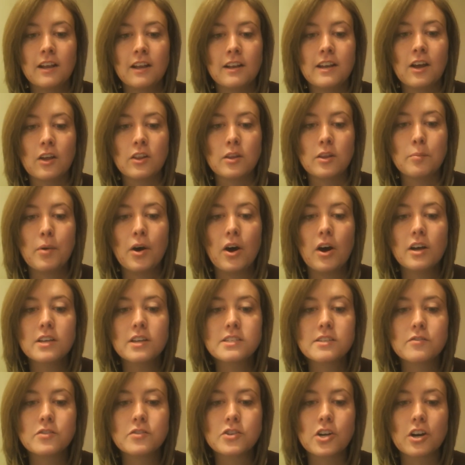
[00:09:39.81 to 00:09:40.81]
Now, the
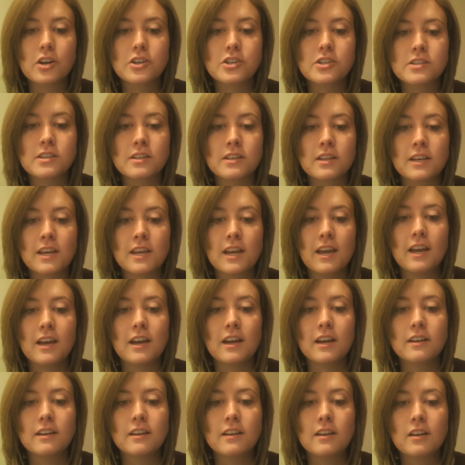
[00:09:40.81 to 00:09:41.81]
positive charges in the
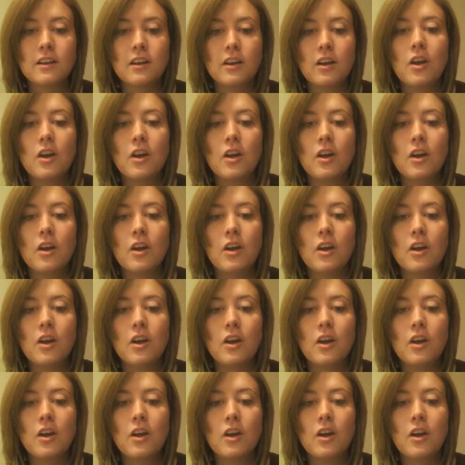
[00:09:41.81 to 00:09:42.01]
can